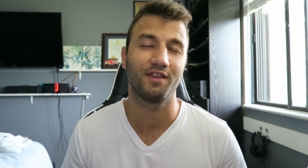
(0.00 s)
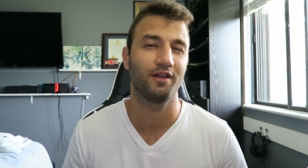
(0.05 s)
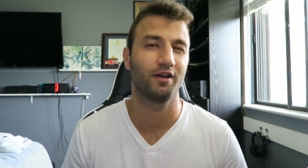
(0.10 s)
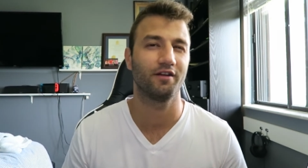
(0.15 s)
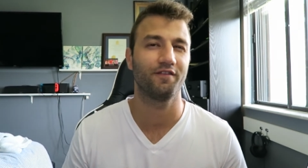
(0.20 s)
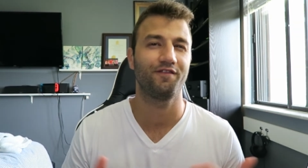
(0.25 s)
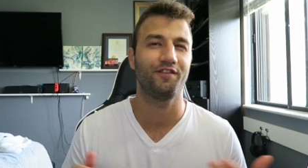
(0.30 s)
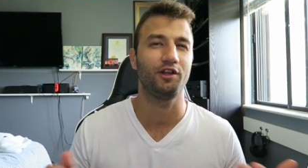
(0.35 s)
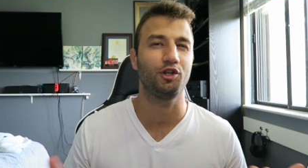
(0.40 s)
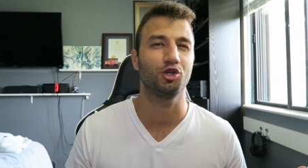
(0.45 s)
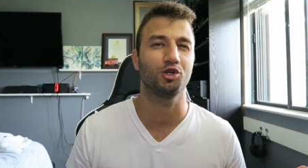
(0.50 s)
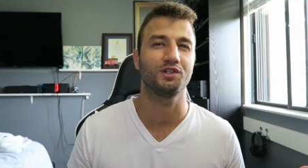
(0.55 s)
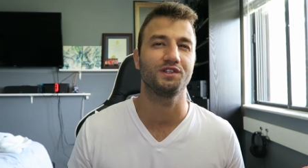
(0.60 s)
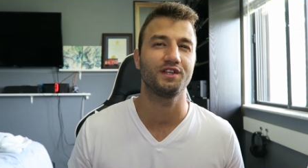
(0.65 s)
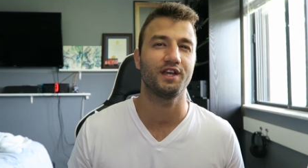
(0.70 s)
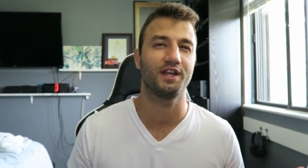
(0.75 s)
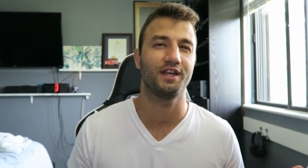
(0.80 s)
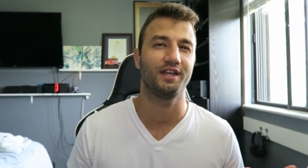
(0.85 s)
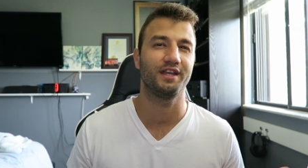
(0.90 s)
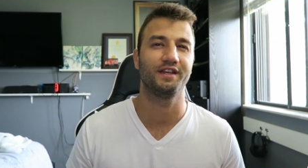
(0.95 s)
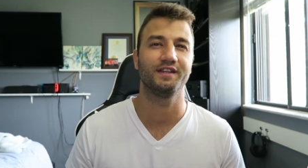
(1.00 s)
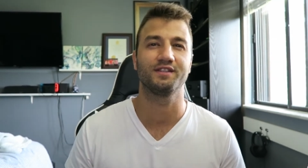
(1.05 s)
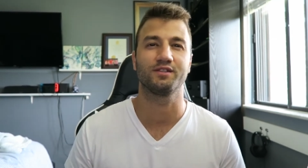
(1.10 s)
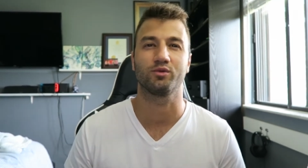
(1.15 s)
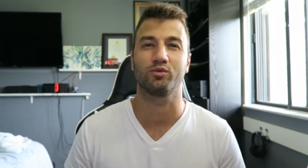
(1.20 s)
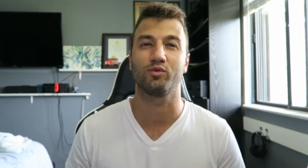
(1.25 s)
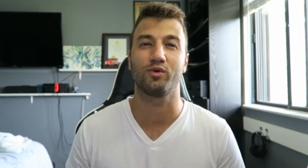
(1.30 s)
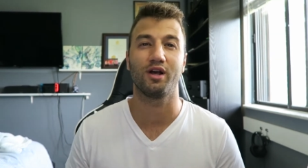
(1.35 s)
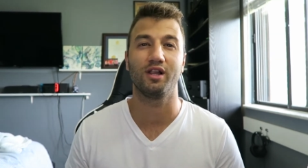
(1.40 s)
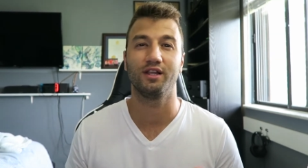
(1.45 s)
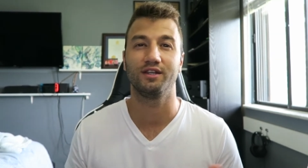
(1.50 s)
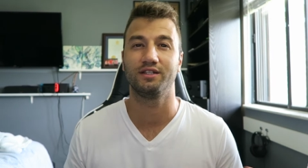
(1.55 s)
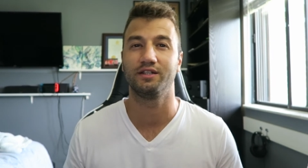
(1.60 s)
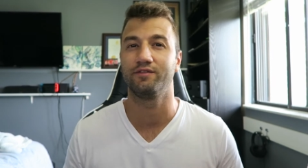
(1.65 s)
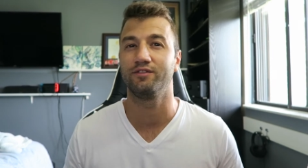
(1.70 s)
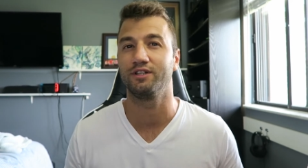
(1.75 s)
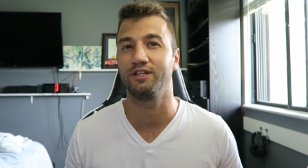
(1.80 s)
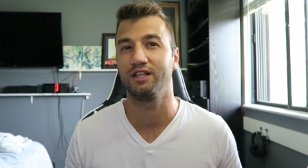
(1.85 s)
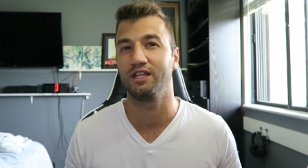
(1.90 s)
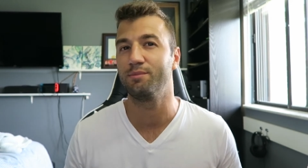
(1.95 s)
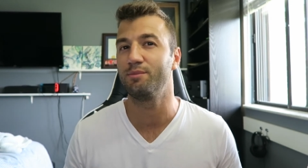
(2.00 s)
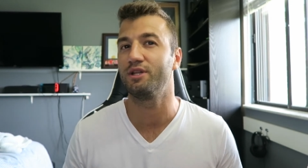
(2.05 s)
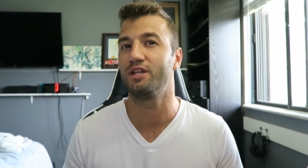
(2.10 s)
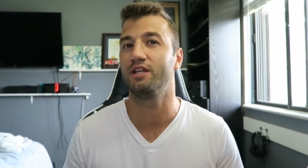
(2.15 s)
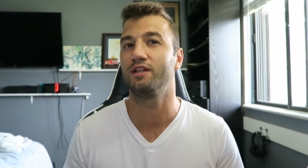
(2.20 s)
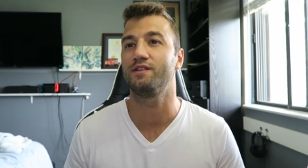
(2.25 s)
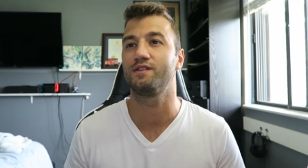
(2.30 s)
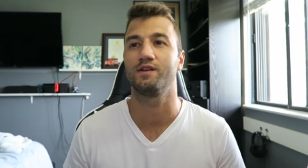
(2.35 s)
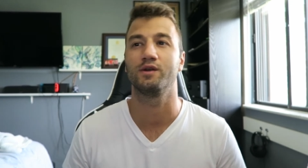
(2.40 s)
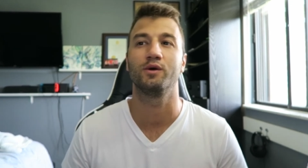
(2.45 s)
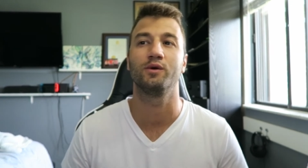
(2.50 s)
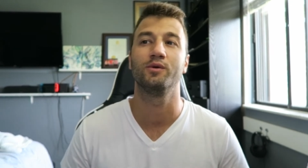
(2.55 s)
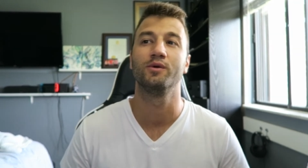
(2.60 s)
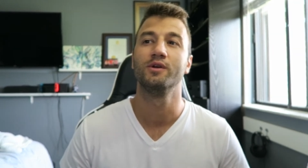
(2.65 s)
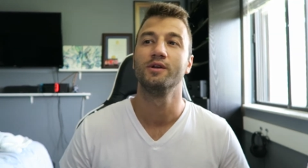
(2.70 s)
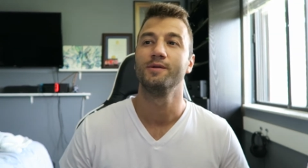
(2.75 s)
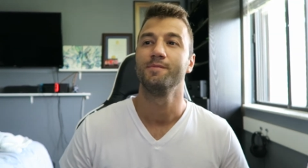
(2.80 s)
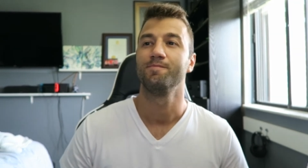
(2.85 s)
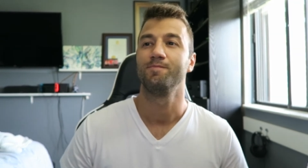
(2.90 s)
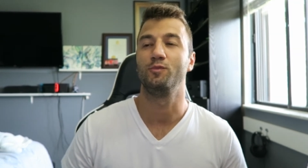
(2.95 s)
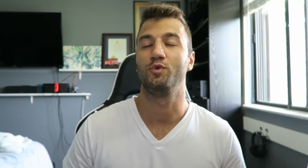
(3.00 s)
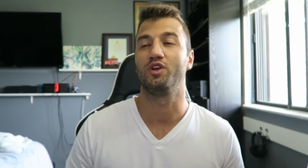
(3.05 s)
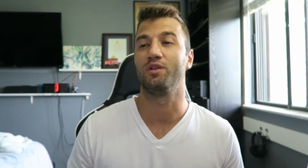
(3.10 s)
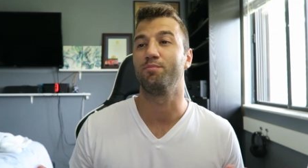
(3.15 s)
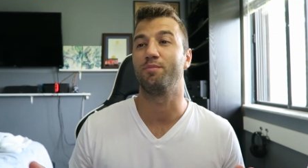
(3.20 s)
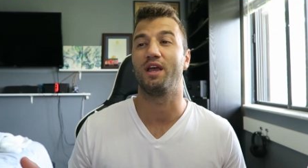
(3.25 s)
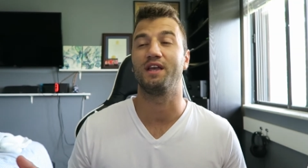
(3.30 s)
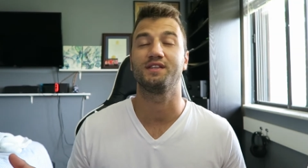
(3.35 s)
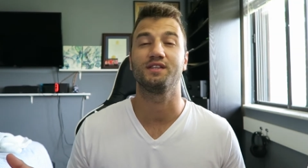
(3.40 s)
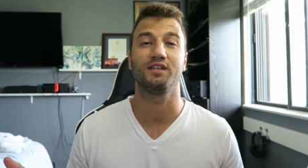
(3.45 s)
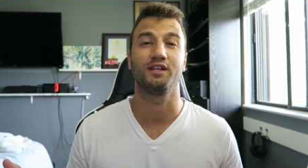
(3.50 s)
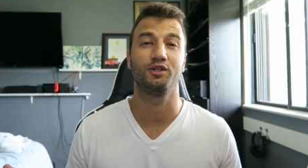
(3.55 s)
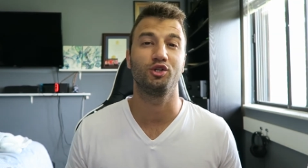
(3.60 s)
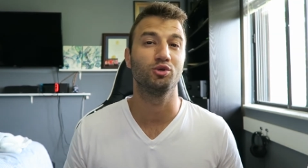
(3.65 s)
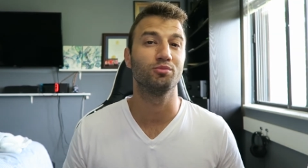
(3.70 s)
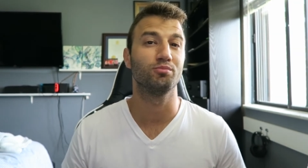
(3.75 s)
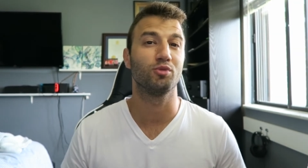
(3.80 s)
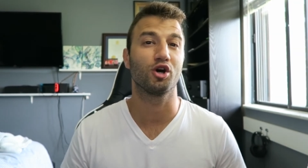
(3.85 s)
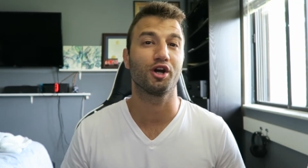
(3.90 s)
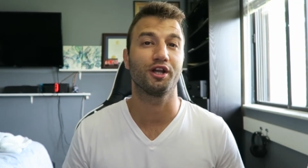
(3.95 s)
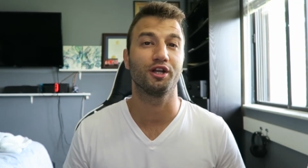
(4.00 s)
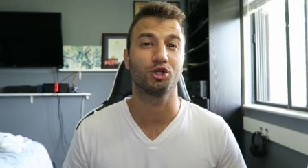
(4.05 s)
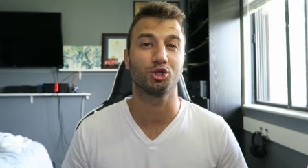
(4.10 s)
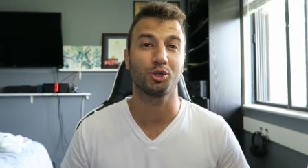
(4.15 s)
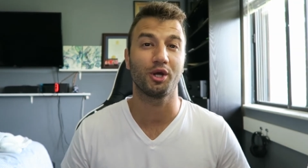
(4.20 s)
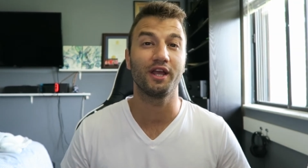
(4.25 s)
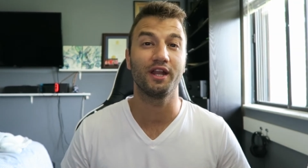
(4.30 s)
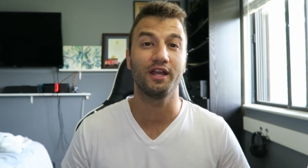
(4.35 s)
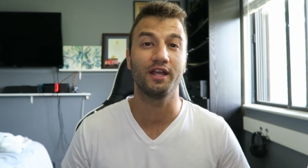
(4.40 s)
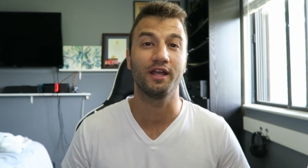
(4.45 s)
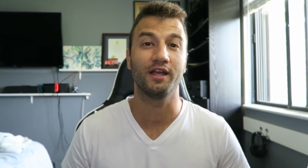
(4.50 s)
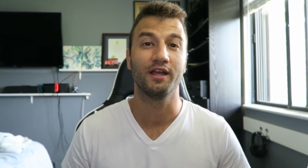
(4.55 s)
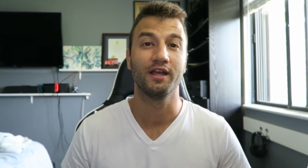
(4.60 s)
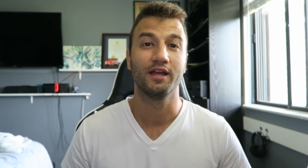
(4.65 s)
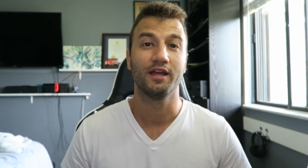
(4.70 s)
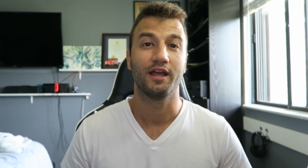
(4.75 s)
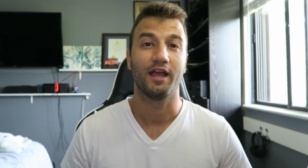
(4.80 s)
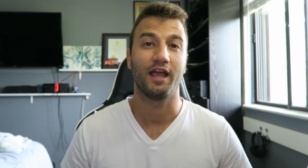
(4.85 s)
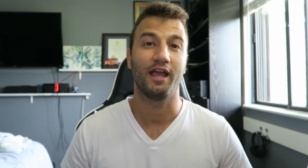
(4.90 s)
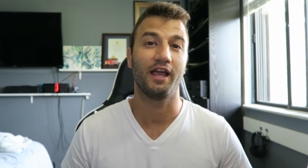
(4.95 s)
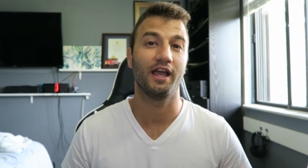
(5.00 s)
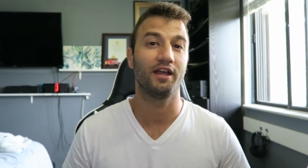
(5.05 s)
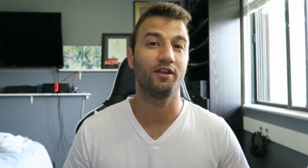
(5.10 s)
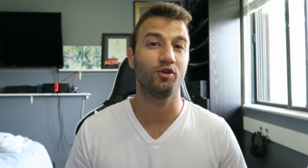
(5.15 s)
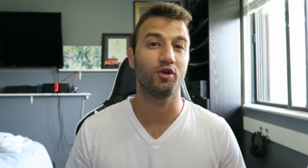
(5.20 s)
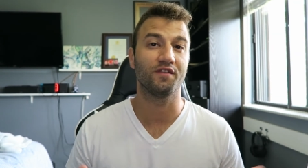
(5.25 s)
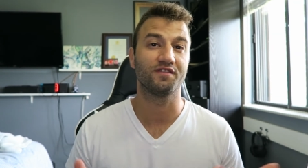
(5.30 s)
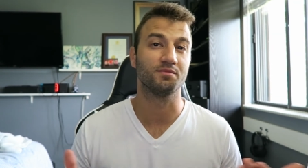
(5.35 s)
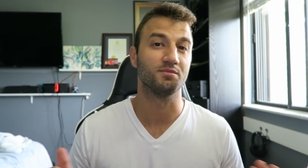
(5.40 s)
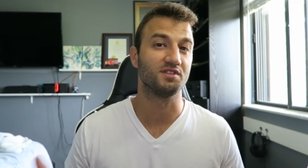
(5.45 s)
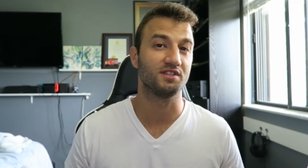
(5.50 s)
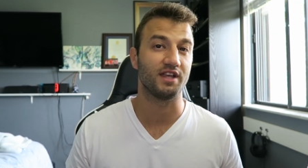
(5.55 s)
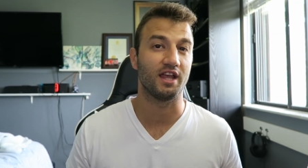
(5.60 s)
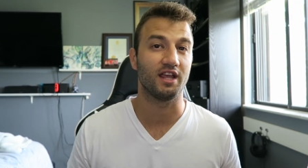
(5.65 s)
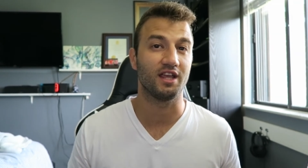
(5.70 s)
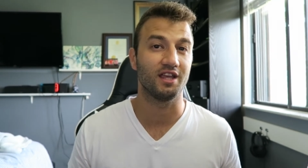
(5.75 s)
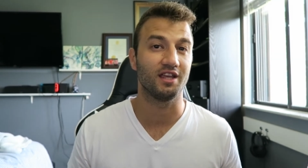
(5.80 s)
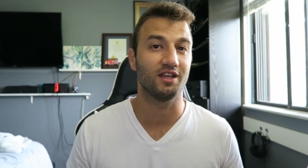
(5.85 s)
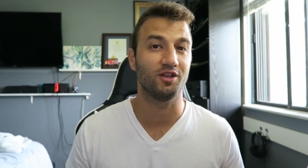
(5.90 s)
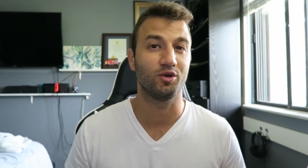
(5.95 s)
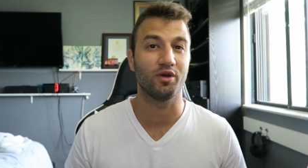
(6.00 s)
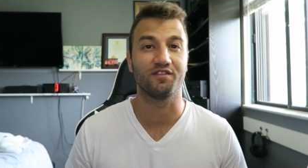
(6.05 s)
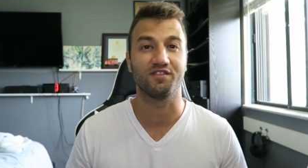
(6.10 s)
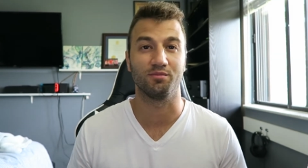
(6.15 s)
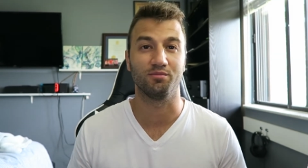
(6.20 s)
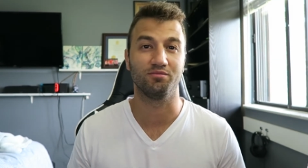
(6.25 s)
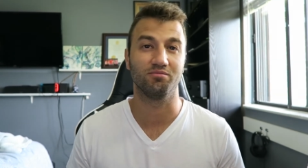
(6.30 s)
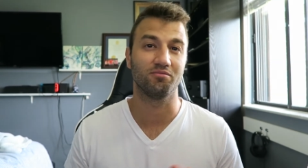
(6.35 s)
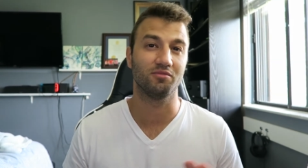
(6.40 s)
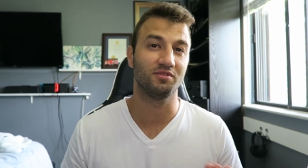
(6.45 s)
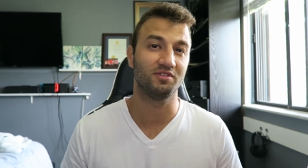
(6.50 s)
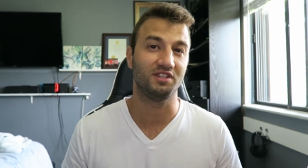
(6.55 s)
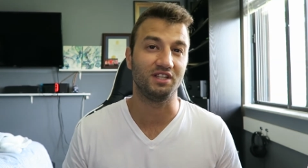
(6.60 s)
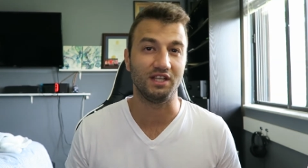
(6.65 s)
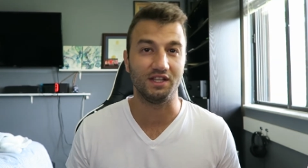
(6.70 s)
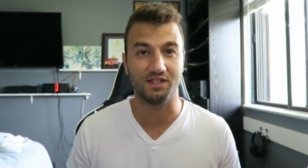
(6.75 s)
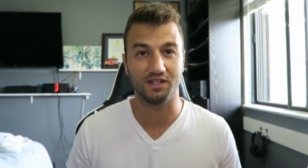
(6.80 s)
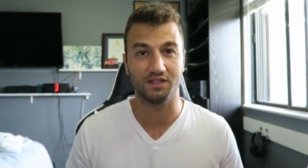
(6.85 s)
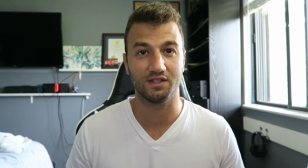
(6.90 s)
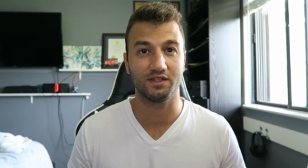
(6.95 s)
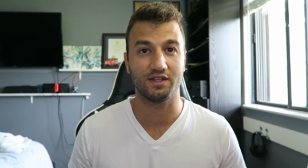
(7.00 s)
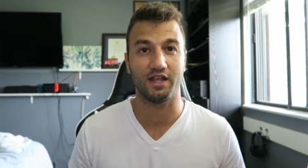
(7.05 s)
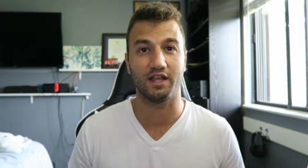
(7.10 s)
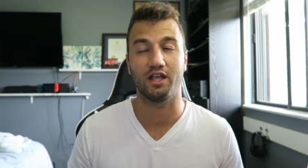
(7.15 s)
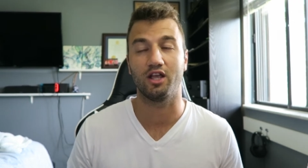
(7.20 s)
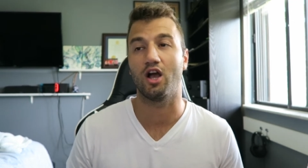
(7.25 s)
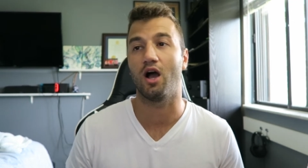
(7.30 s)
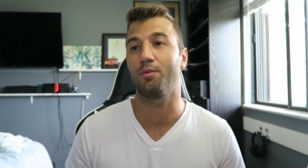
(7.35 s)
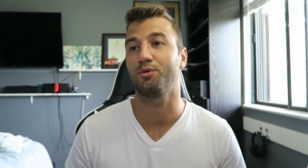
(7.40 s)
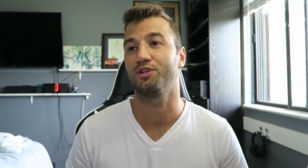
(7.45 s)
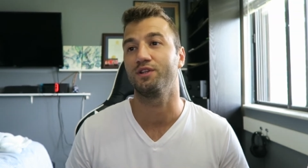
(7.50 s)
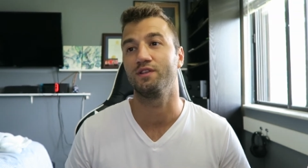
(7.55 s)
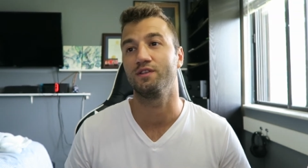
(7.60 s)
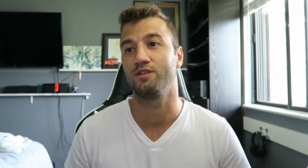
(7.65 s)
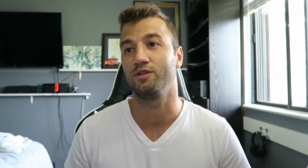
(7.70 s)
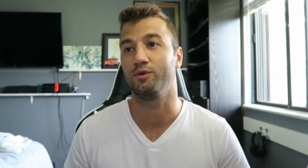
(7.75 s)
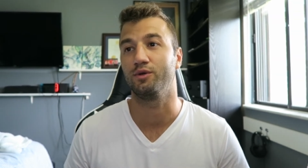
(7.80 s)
Their feature set is relatively limited, so you can basically do market trading, and you have some staking, and you have some decent staking options.